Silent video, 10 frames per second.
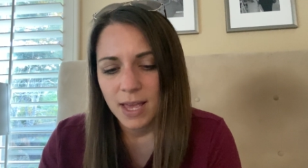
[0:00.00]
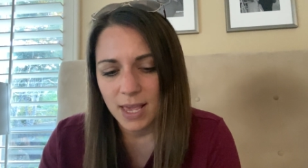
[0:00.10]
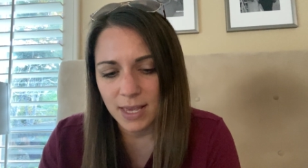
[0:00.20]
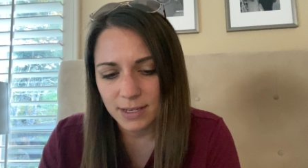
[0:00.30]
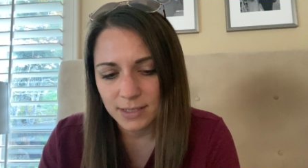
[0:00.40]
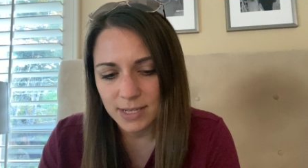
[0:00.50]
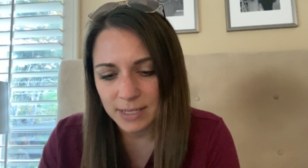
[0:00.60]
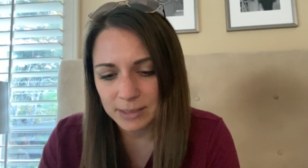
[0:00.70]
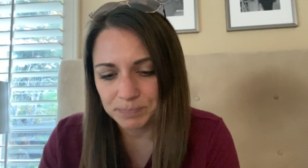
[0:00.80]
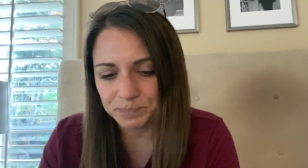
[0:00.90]

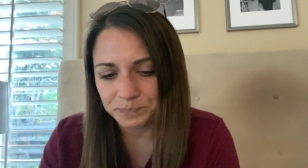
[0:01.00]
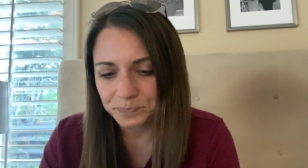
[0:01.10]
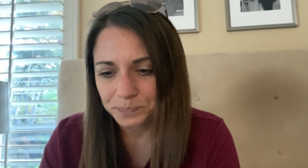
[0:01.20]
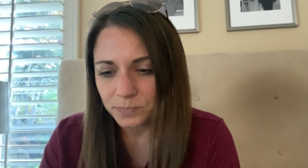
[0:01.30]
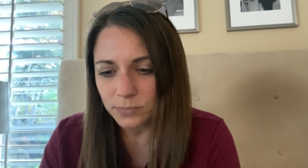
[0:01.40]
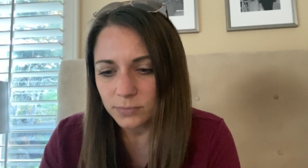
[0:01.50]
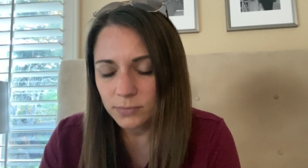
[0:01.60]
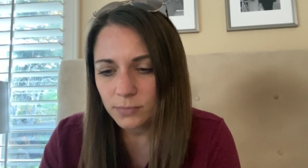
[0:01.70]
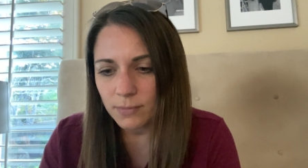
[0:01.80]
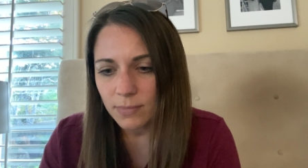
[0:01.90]
And
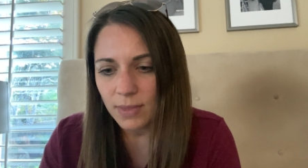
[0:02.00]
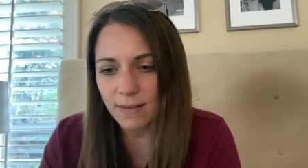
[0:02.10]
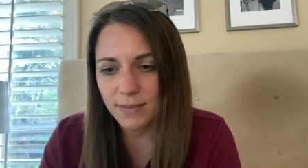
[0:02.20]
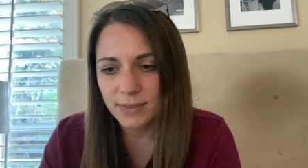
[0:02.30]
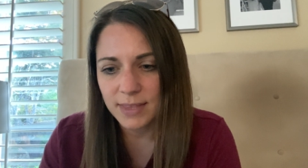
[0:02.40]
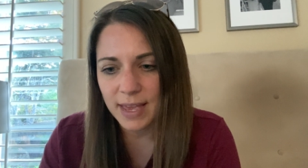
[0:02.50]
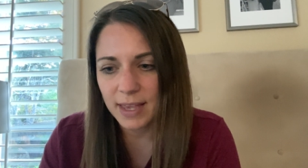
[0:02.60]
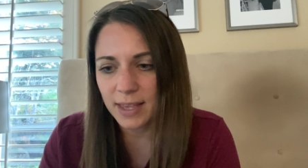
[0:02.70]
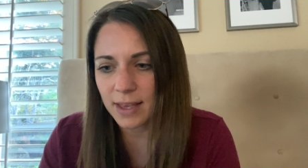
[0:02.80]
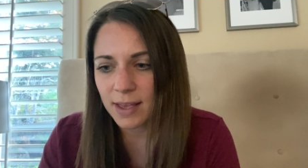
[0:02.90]

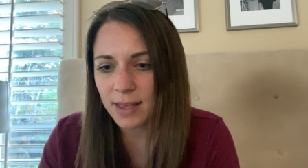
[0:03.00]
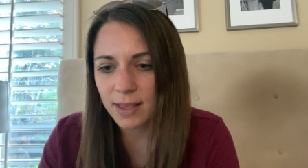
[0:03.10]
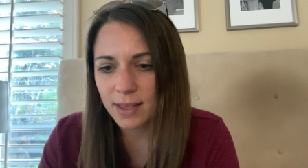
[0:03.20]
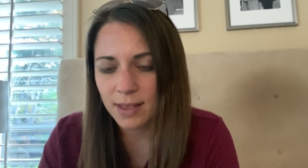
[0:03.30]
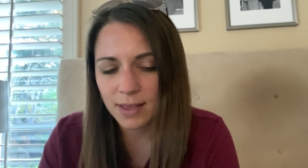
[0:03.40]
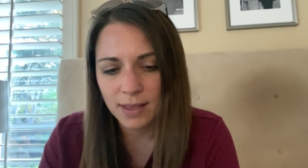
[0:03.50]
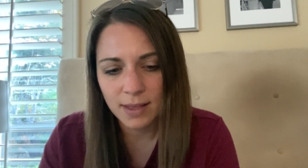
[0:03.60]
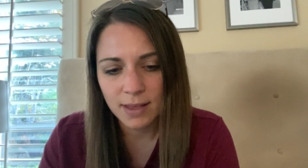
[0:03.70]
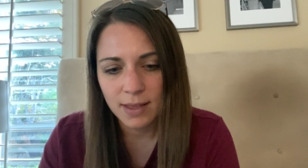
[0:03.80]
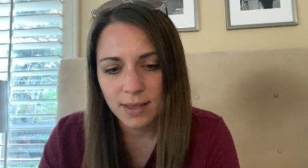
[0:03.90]
they
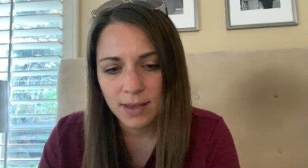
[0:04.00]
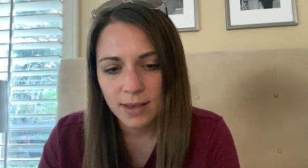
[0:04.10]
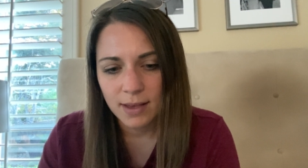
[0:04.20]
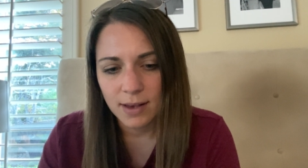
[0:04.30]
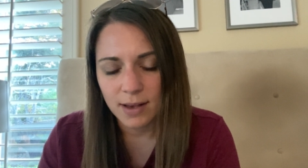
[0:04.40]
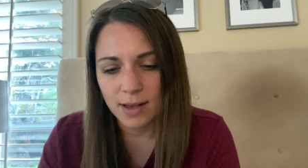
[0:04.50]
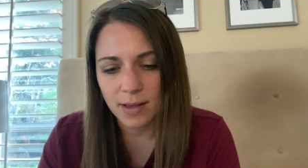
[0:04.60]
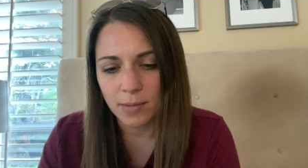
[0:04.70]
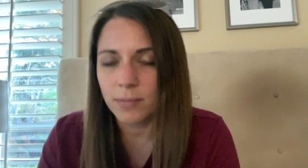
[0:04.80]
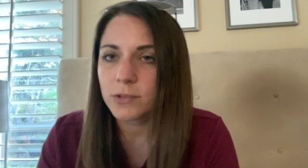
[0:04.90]

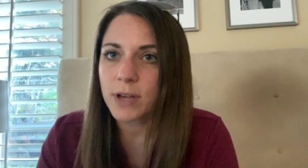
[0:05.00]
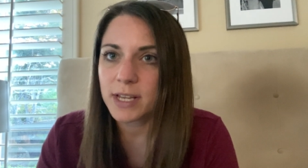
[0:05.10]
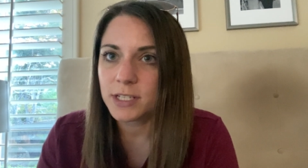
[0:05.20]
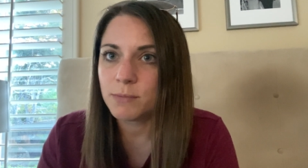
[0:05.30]
try to